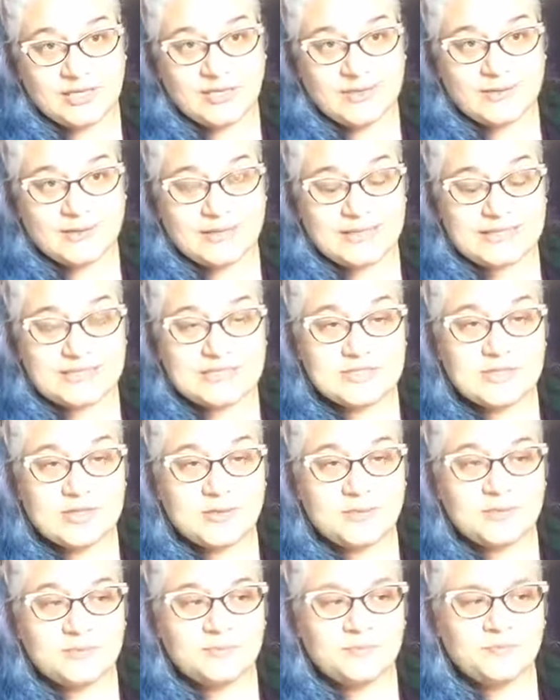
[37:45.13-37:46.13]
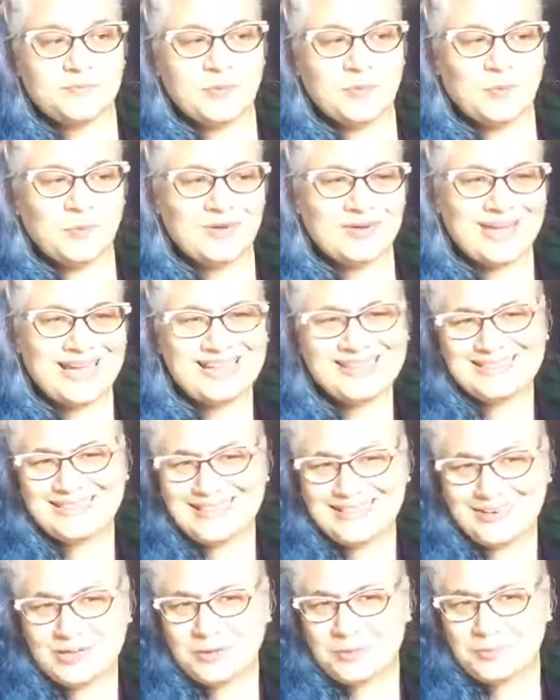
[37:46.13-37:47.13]
Right? So we'll get
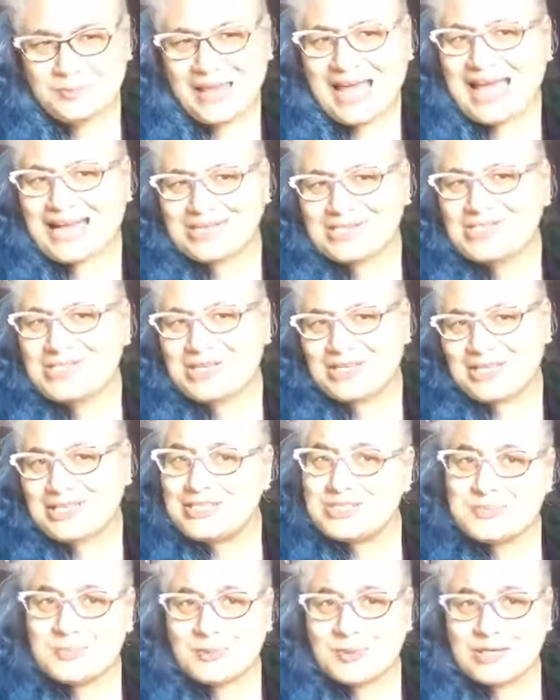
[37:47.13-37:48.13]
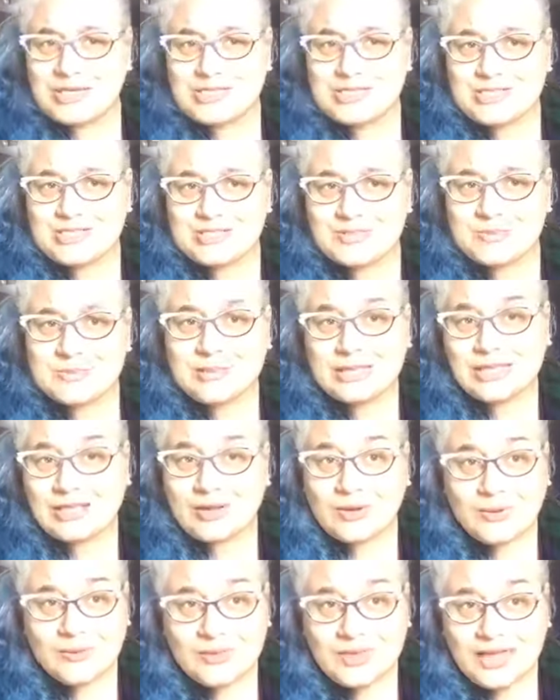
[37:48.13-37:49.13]
little passionate inspirations. We'll be like,
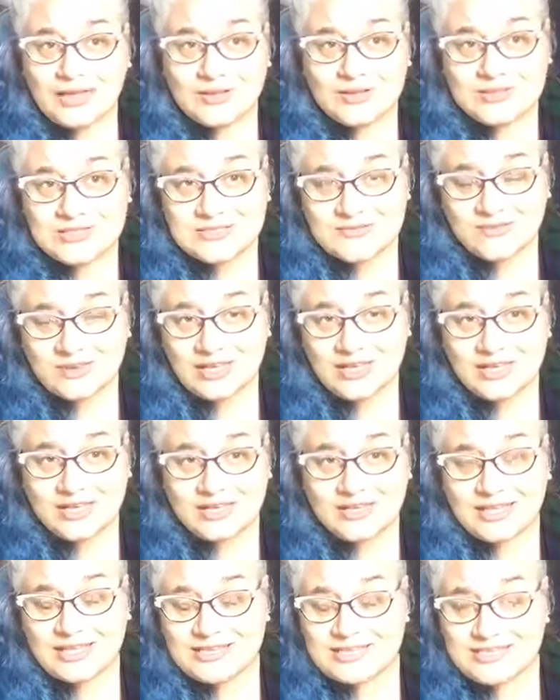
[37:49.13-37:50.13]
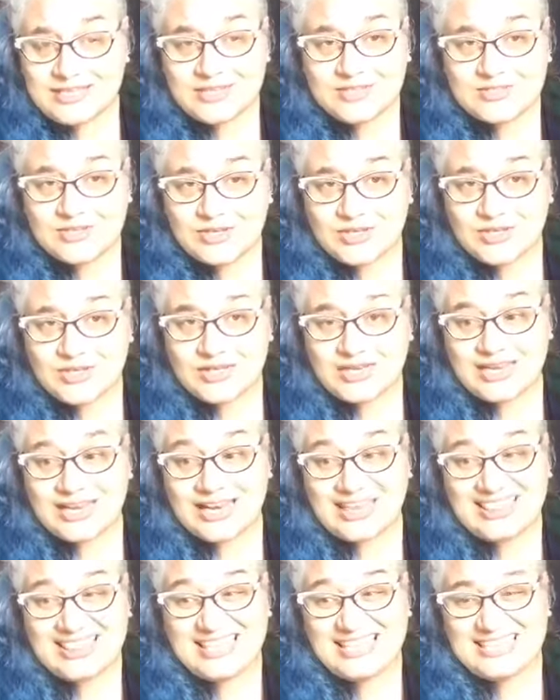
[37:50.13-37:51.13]
oh, that looks fun. That sounds good. And
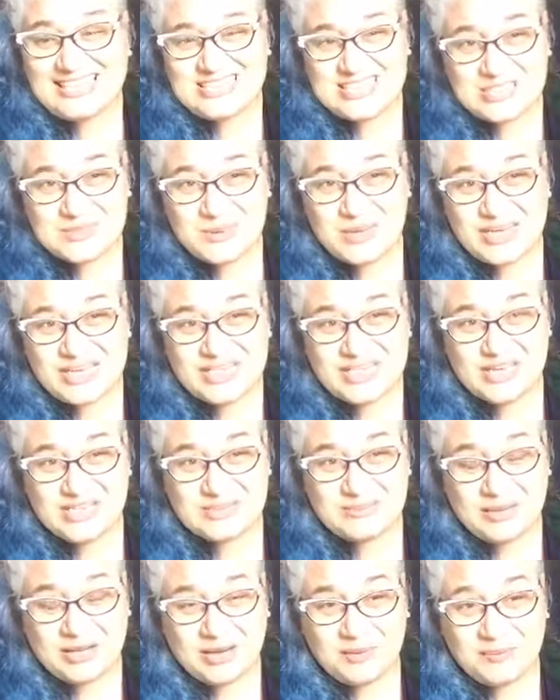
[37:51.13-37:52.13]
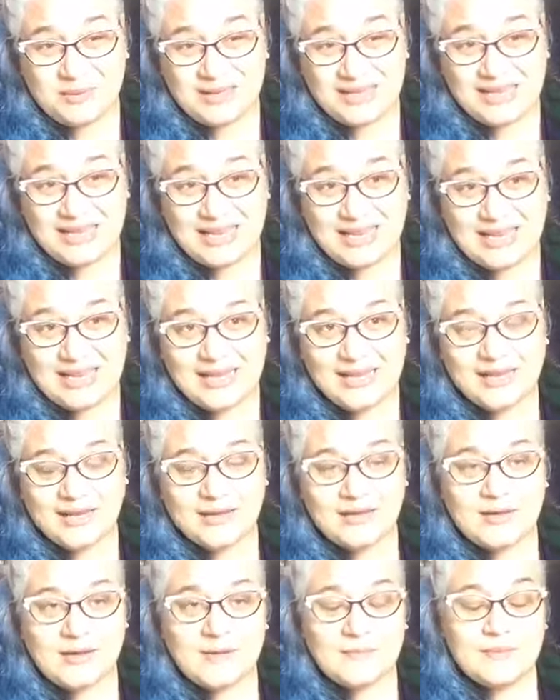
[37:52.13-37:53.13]
I think this is what I talked about on Monday.
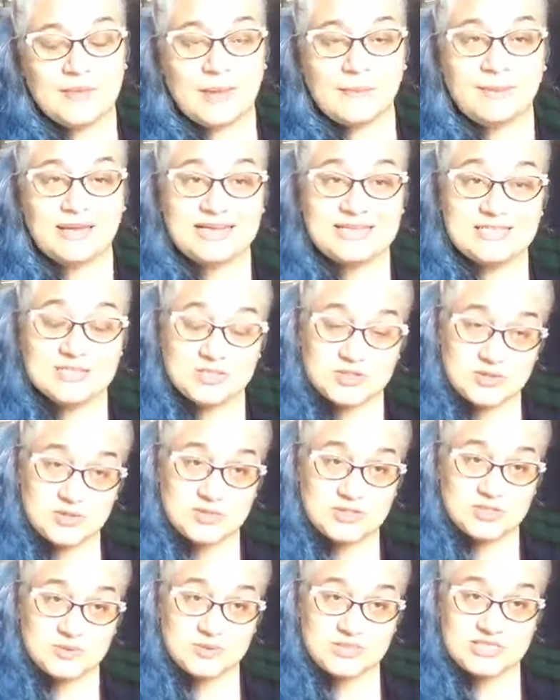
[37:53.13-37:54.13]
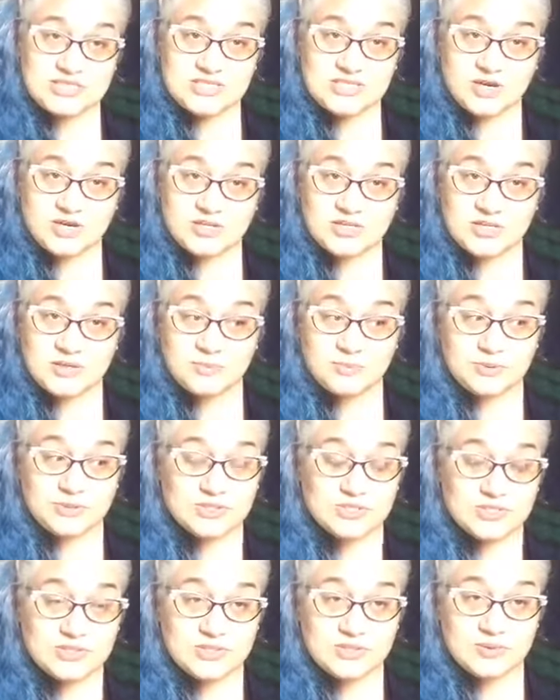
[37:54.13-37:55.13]
But as soon as we start to
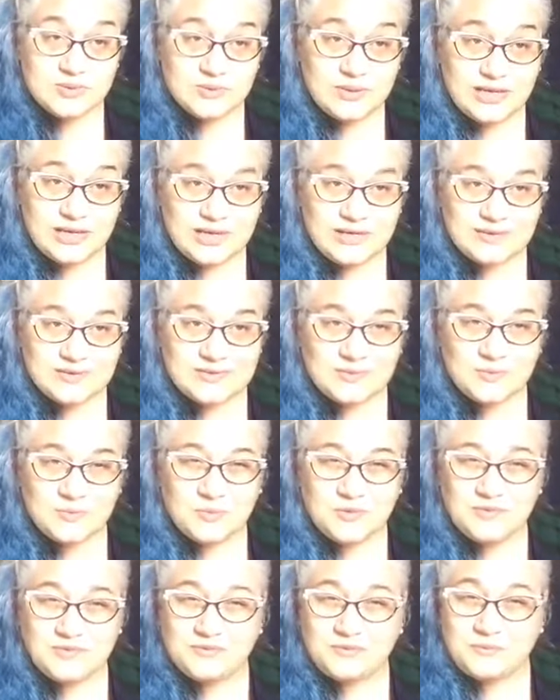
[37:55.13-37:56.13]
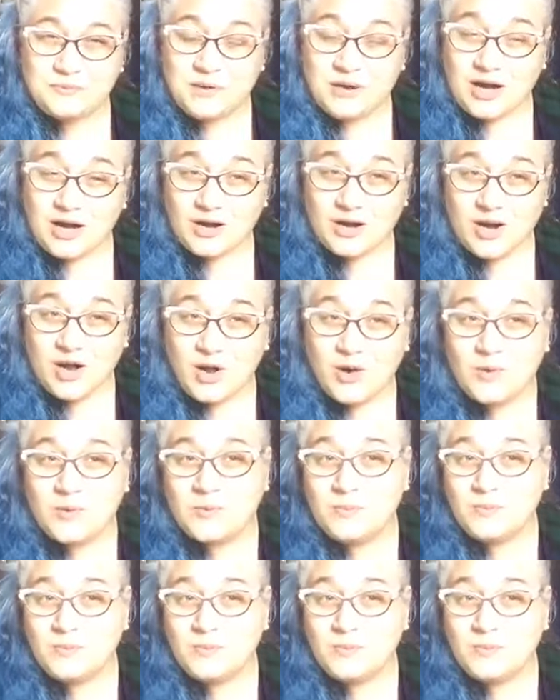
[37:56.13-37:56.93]
pursue it, our own